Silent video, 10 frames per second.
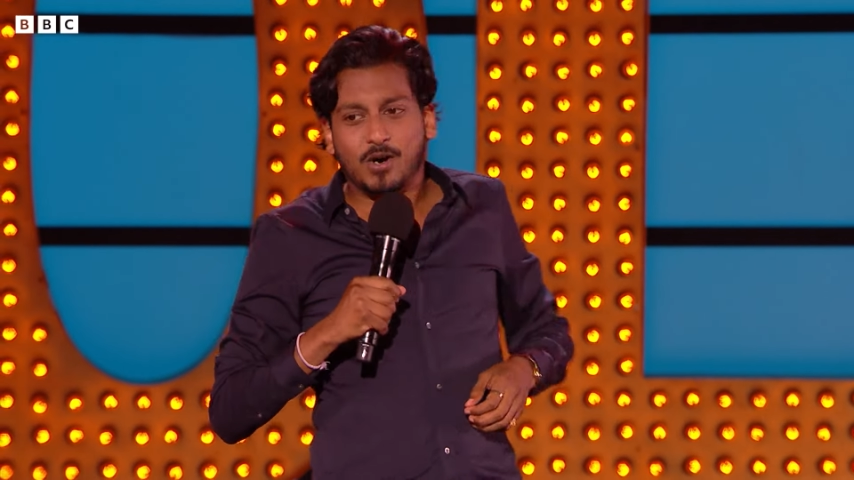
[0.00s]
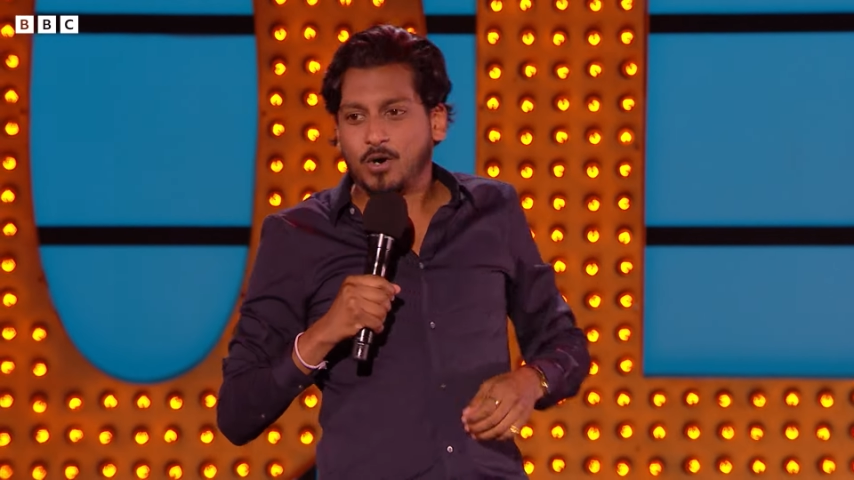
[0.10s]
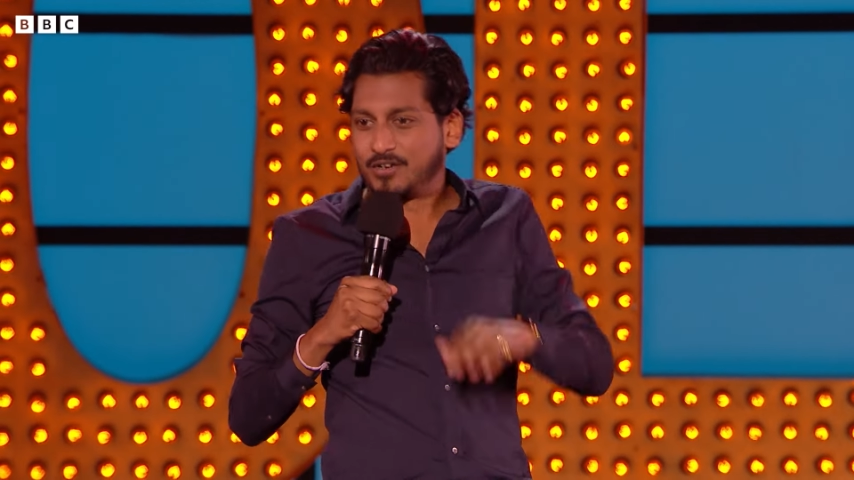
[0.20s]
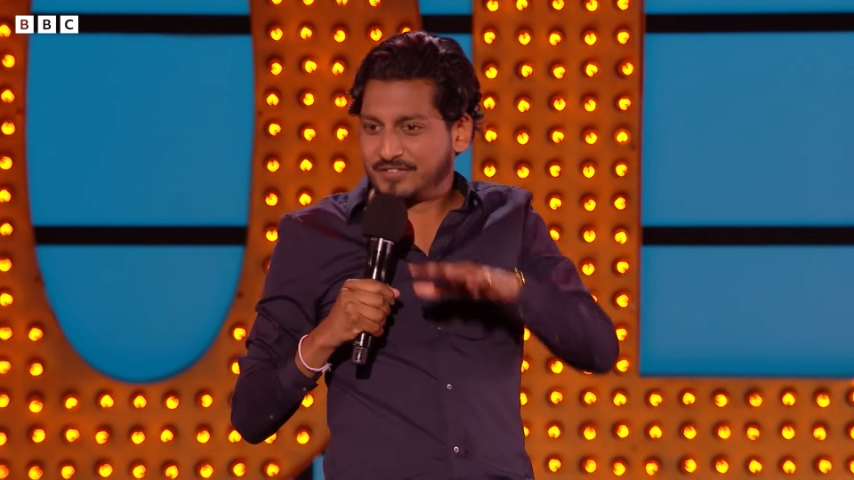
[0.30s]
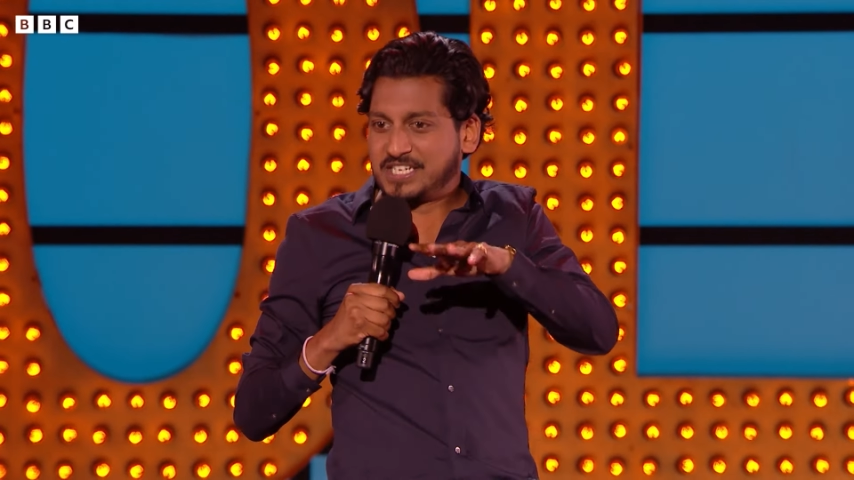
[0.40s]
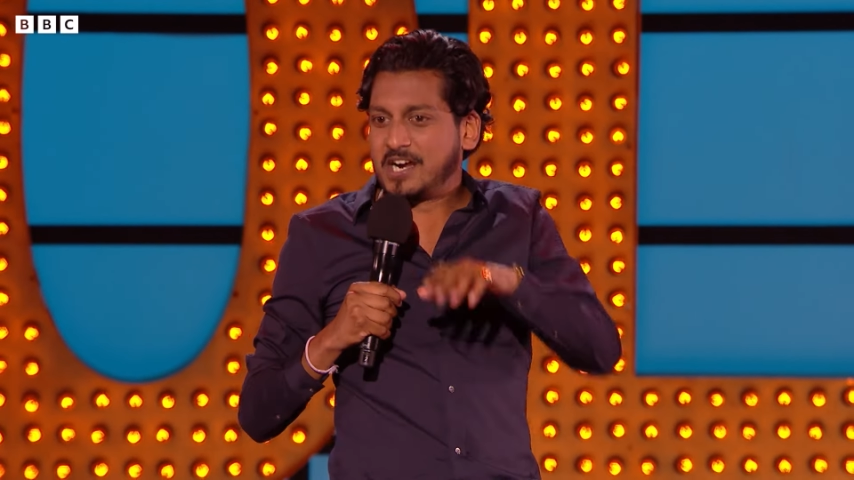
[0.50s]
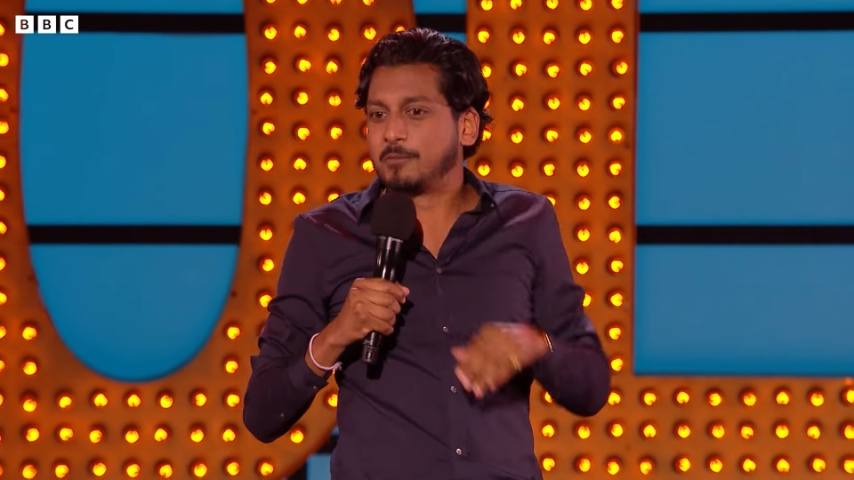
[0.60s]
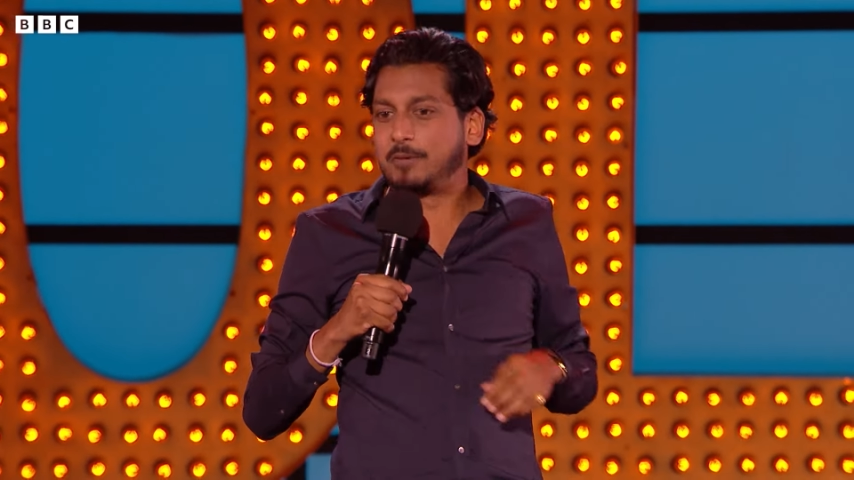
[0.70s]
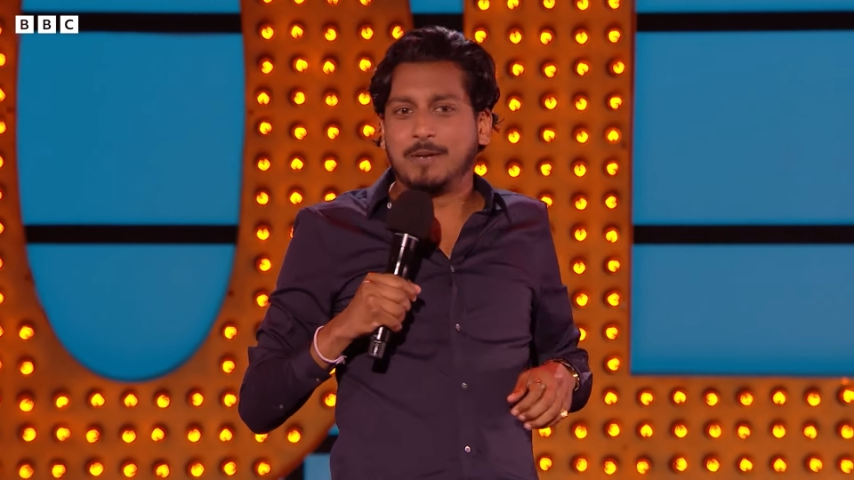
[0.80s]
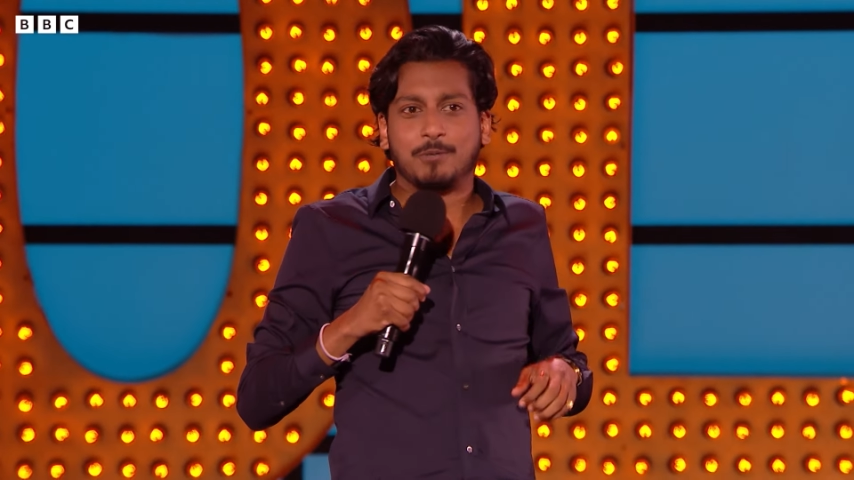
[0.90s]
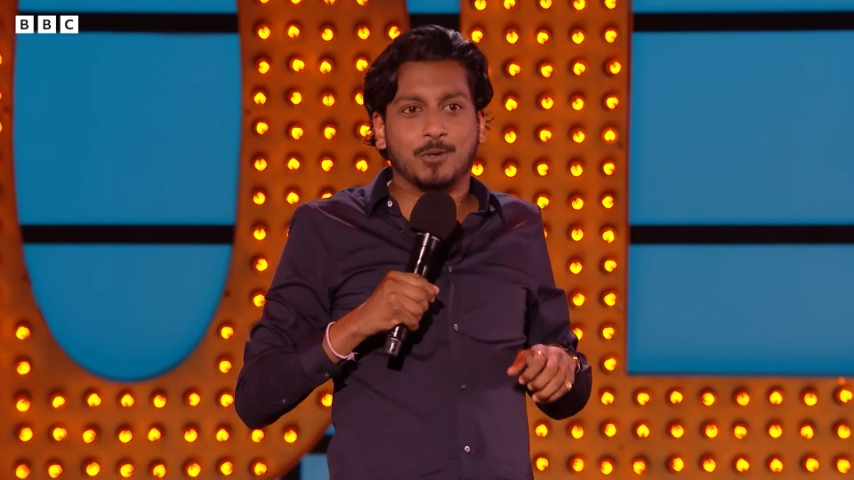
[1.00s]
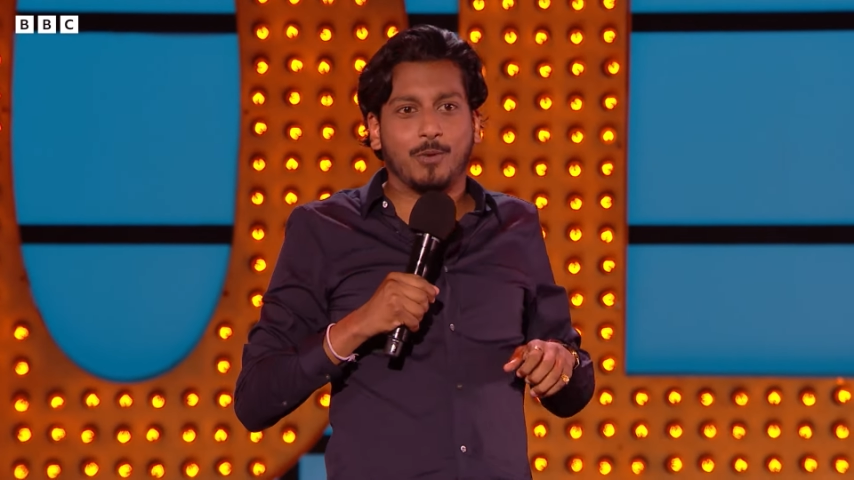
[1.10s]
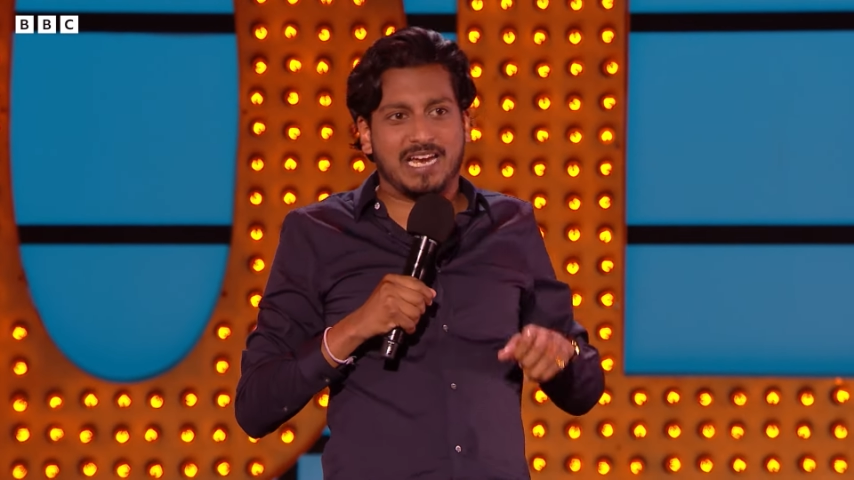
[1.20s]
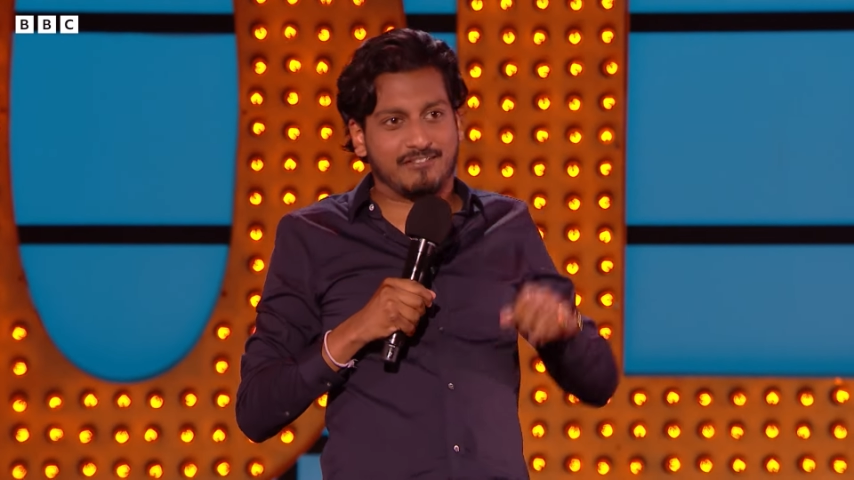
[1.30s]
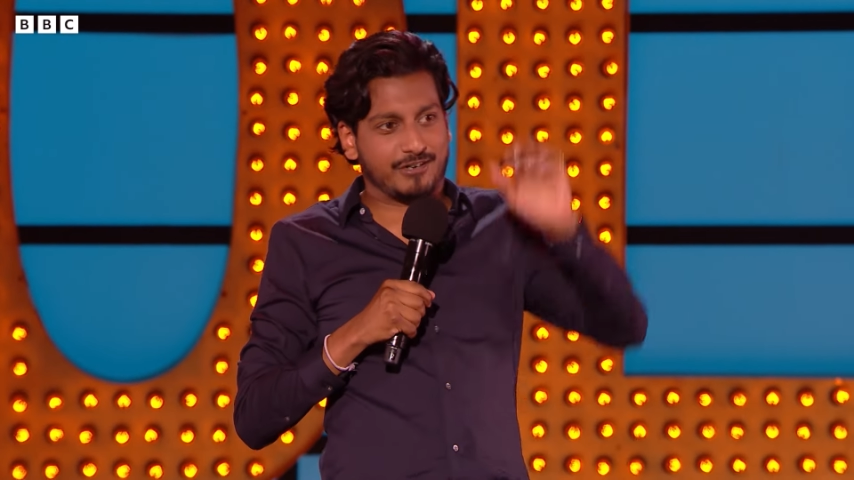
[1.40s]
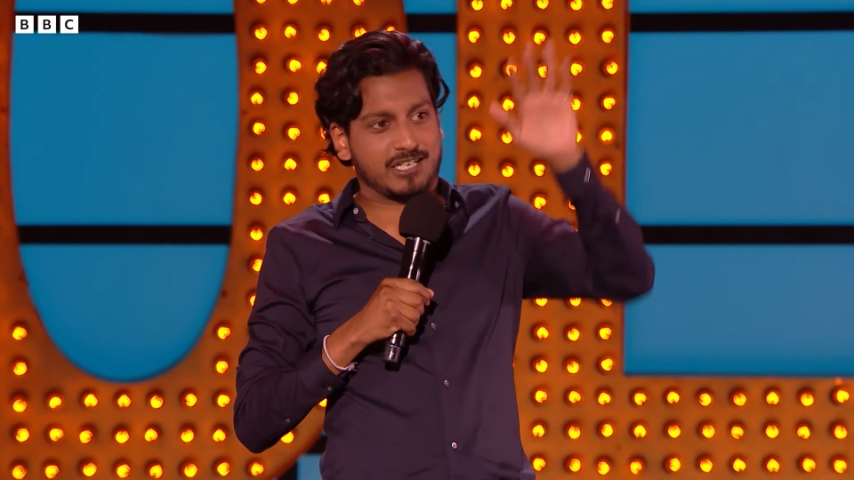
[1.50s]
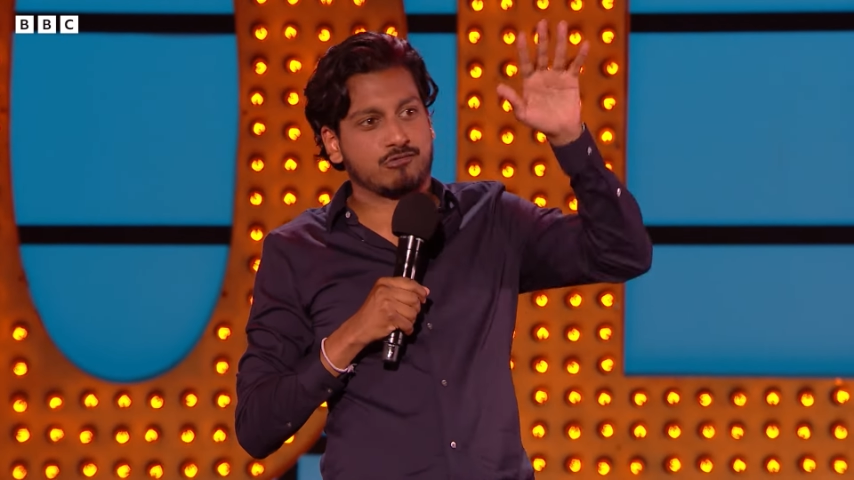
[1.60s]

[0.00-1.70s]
All of the young people waiting for a